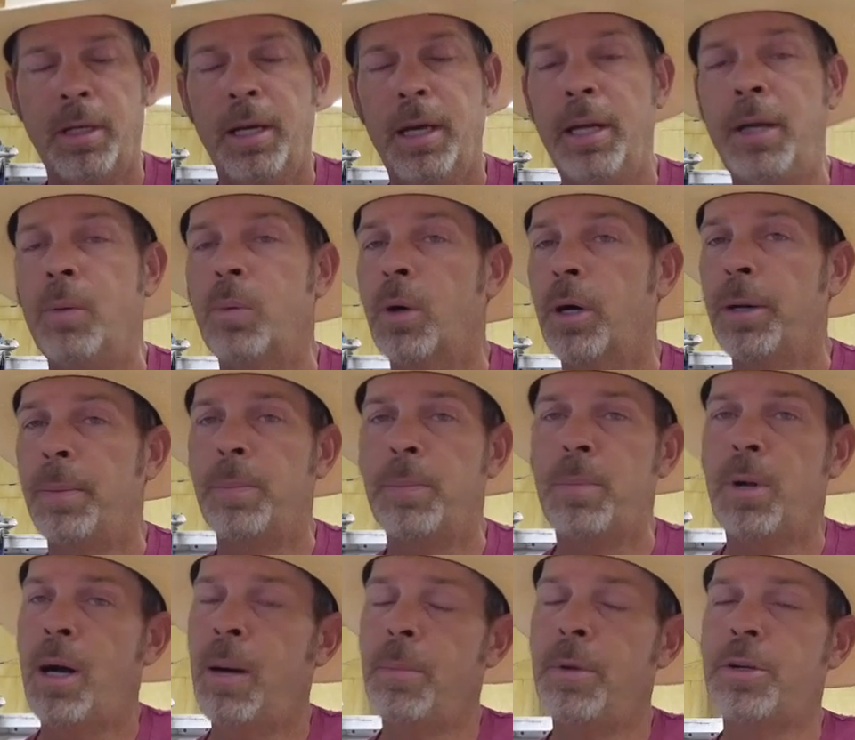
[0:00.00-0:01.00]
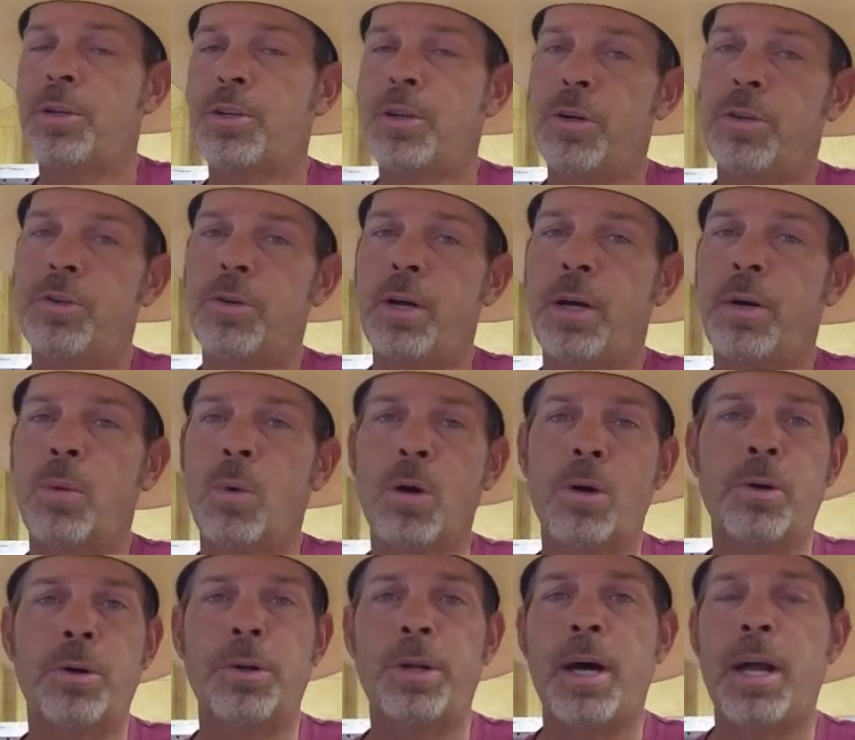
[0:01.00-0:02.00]
Anyway, I'm going to start trying to
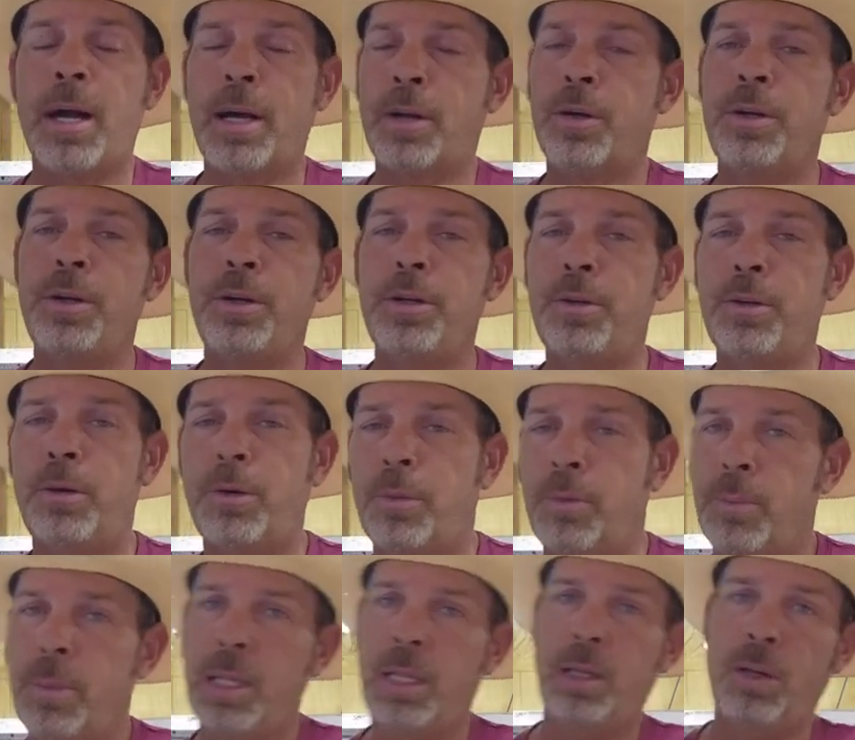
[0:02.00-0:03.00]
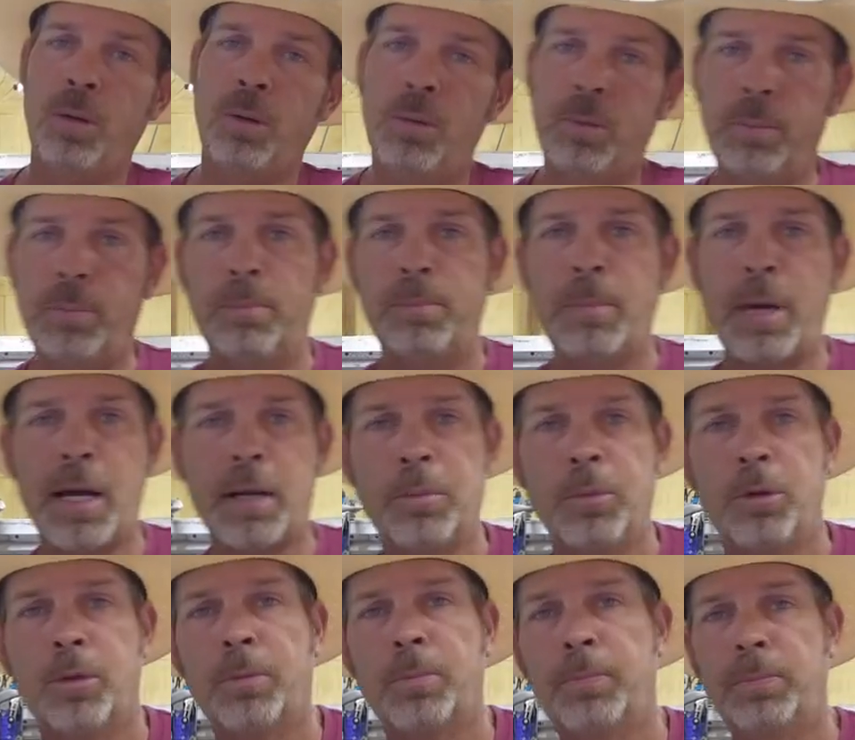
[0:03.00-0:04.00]
work on that. I couldn't do it with my little
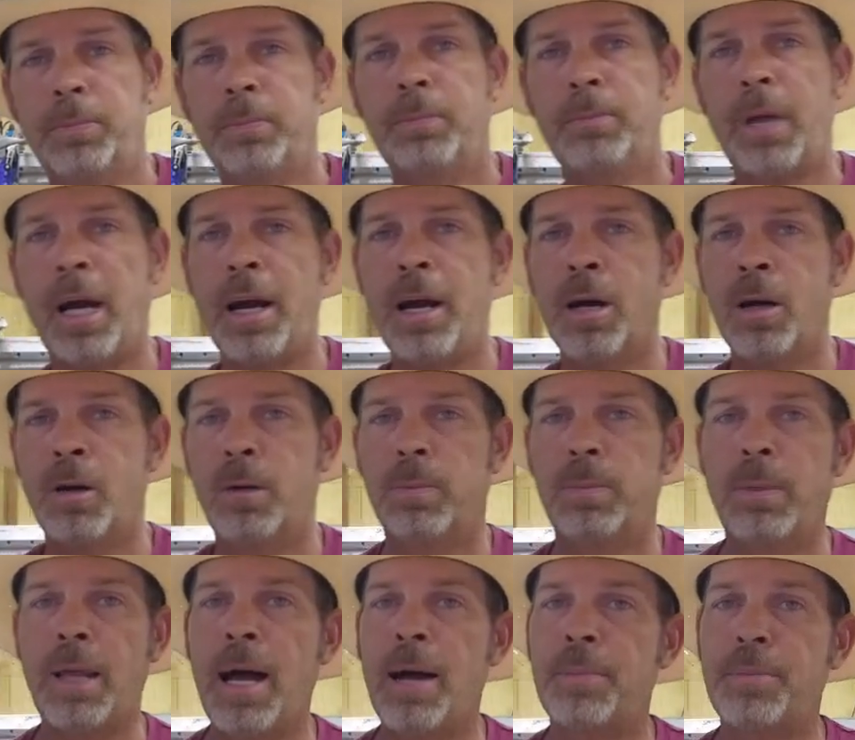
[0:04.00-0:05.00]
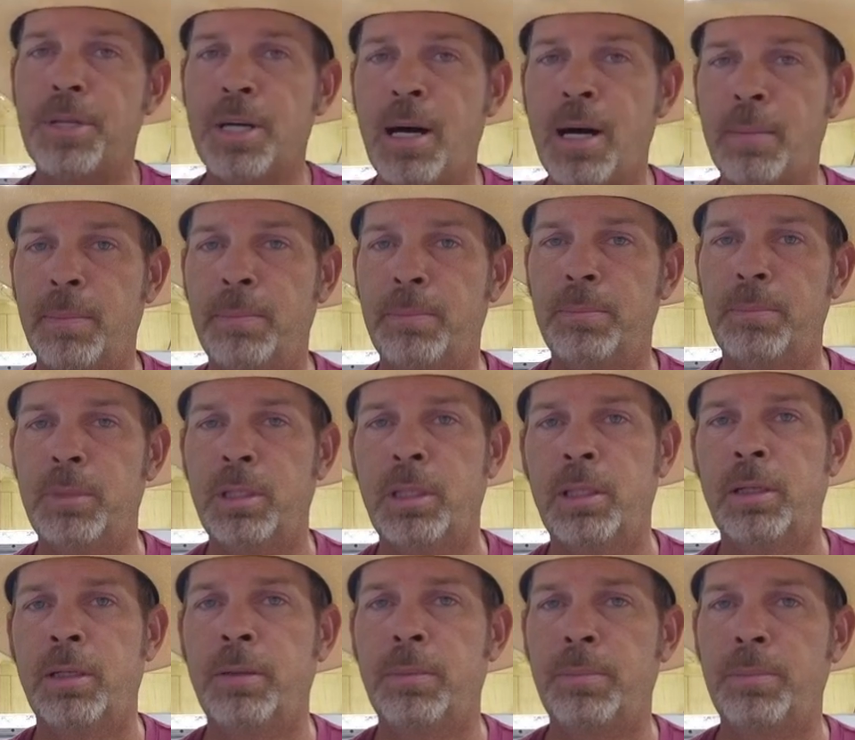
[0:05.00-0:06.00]
MacBook Air laptop.
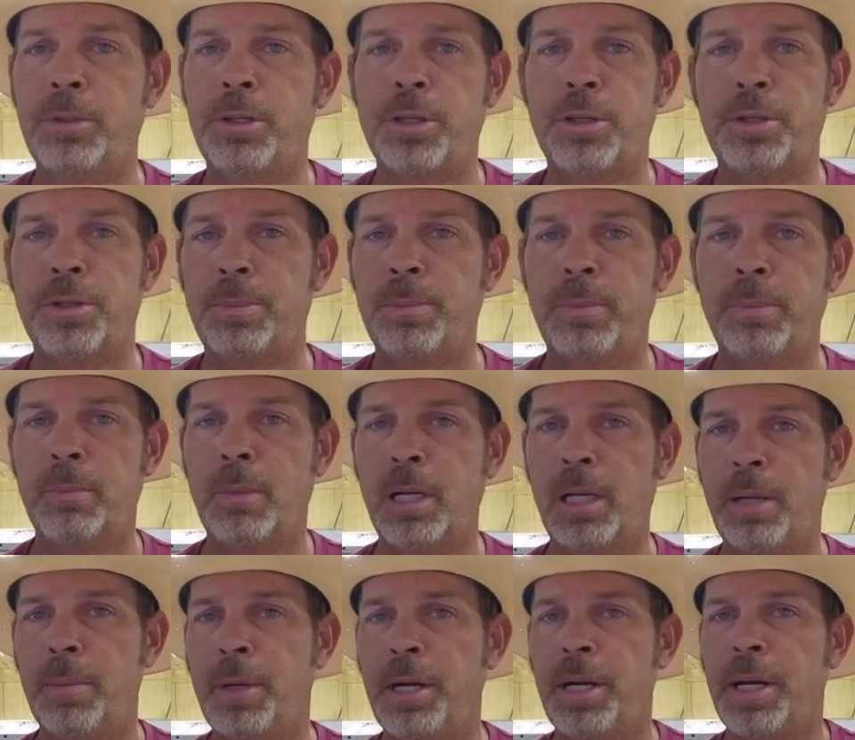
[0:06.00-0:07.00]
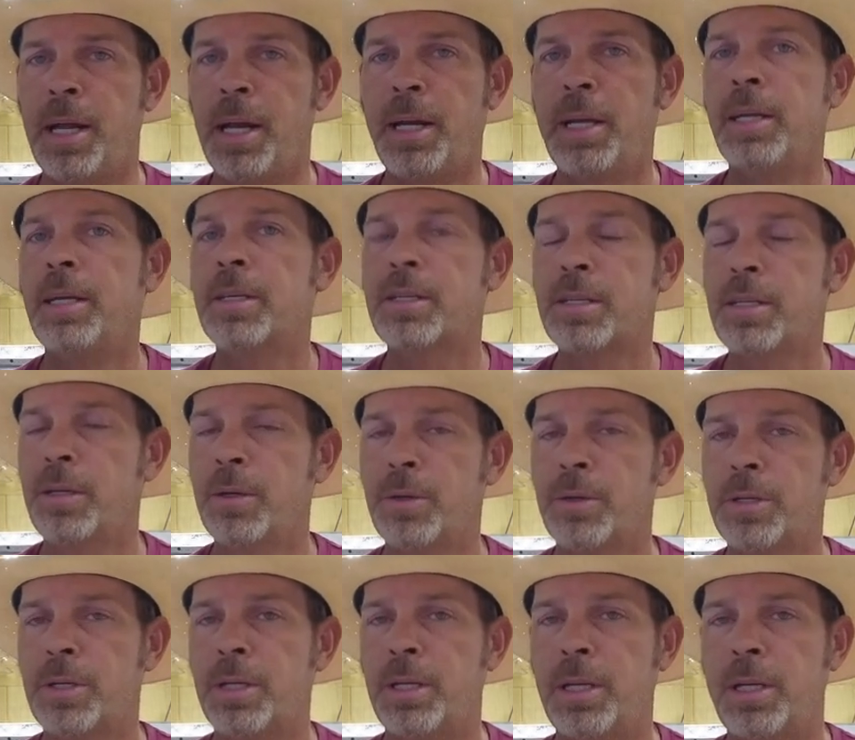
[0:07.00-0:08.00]
Just my limited editing
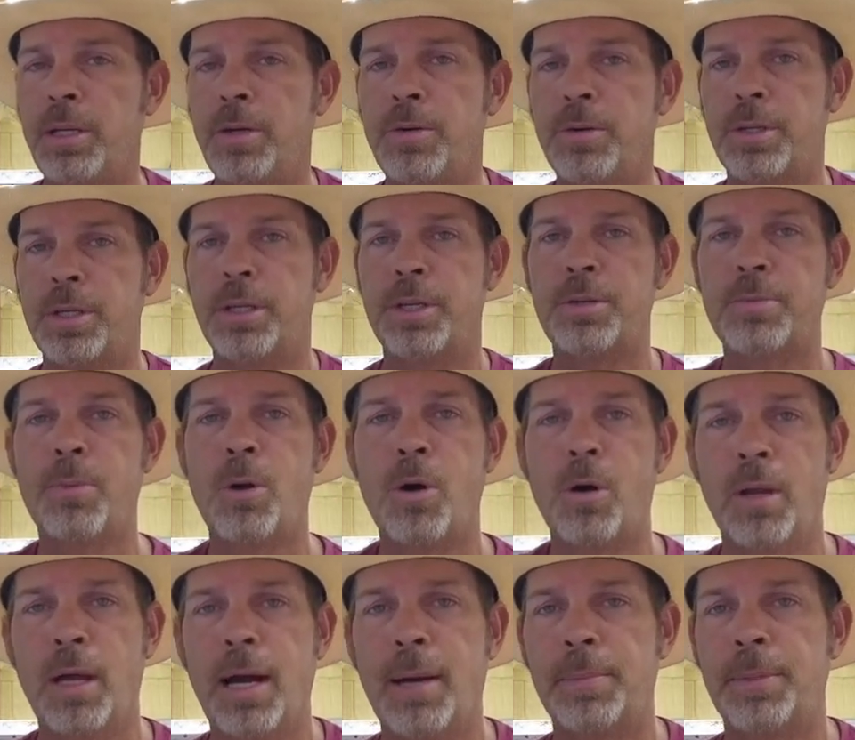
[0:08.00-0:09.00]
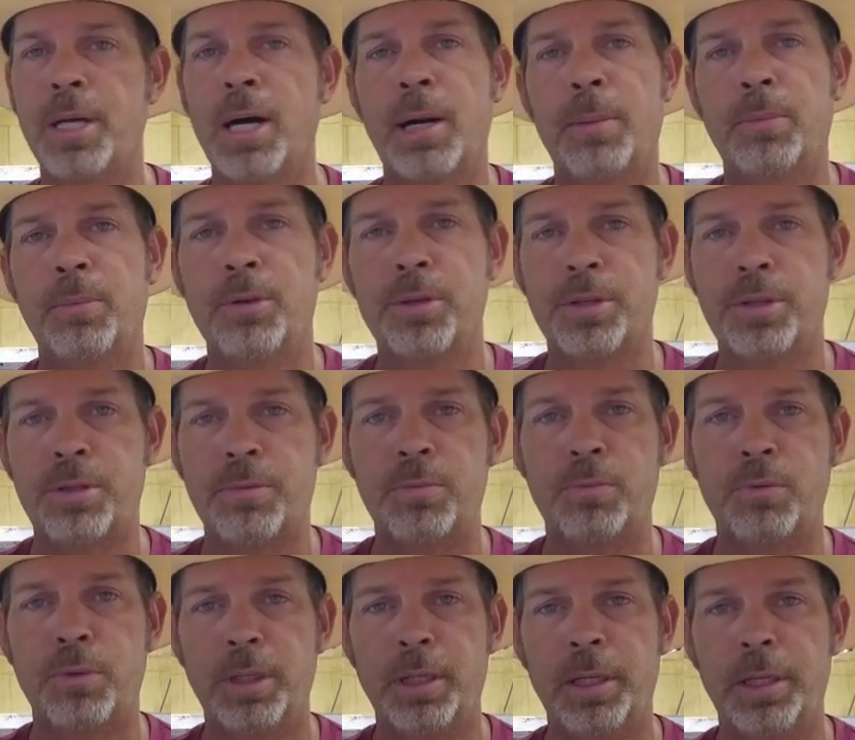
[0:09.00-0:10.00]
skills, and then using a small laptop was
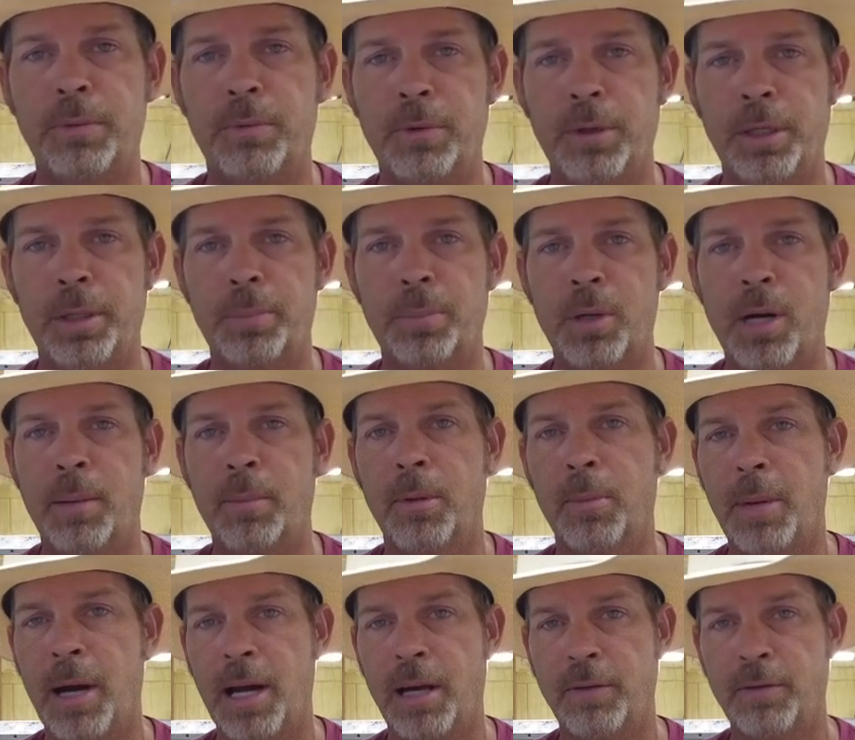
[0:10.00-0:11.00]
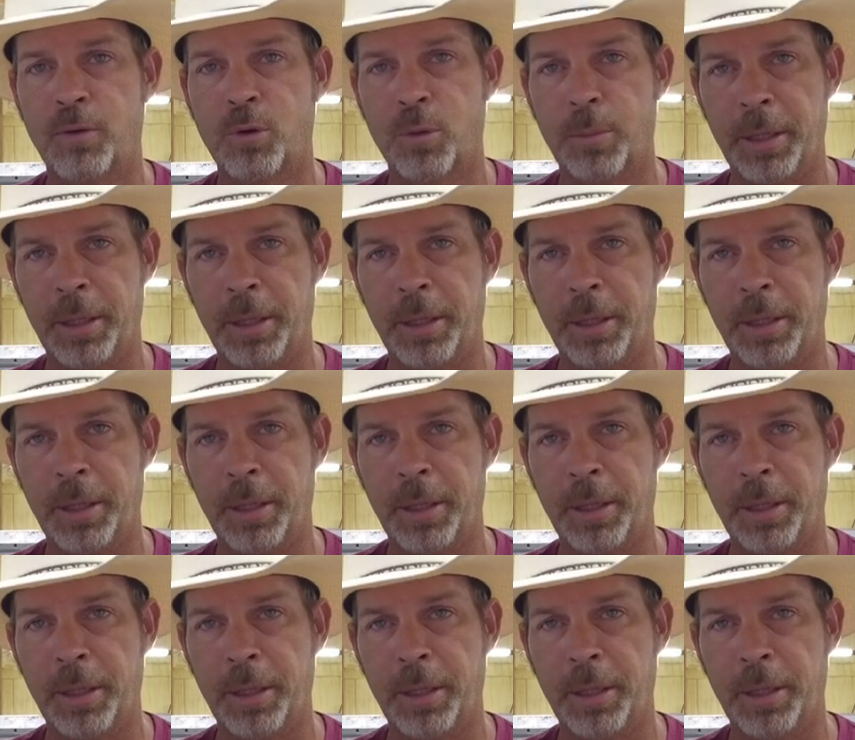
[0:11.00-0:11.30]
really, really problematic for